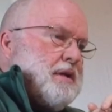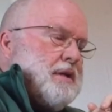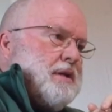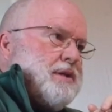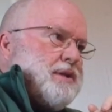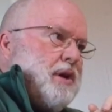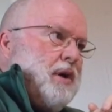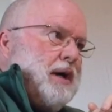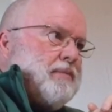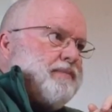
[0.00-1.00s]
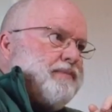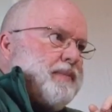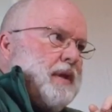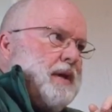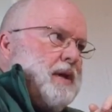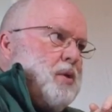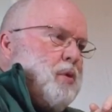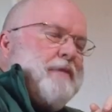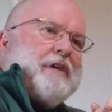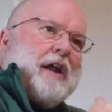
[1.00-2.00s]
Mm. So uh,
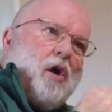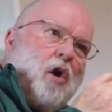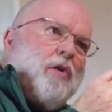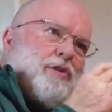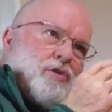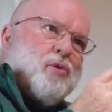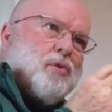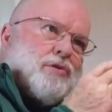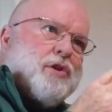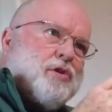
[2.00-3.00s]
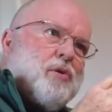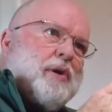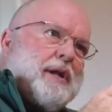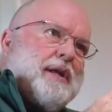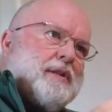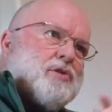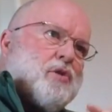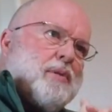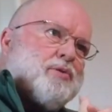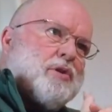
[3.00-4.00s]
we've got all the tools to do it in the
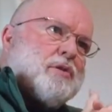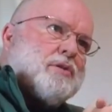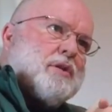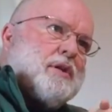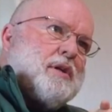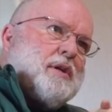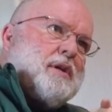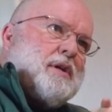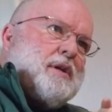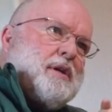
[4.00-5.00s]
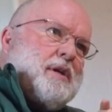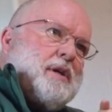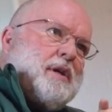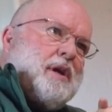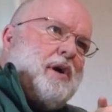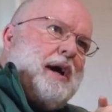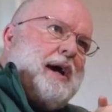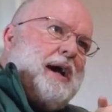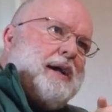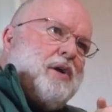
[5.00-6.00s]
scriptures. Mm. You know,
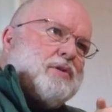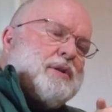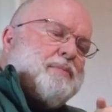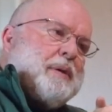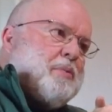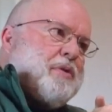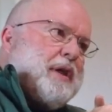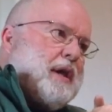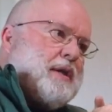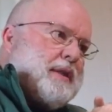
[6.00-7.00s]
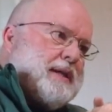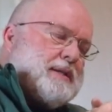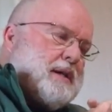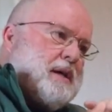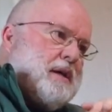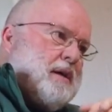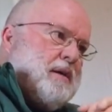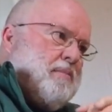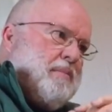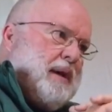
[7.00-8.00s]
I, I, know some people think that uh,
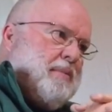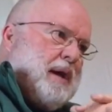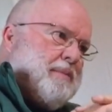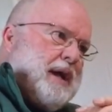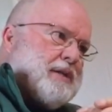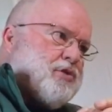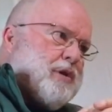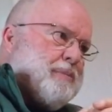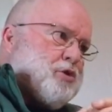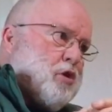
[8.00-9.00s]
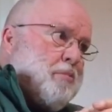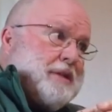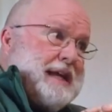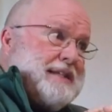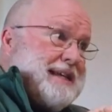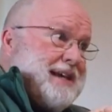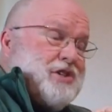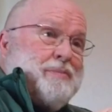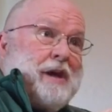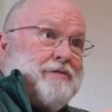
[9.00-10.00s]
maybe I'm not scriptural, but that's
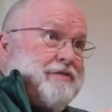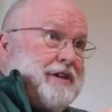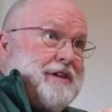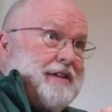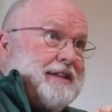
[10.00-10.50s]
actually my field.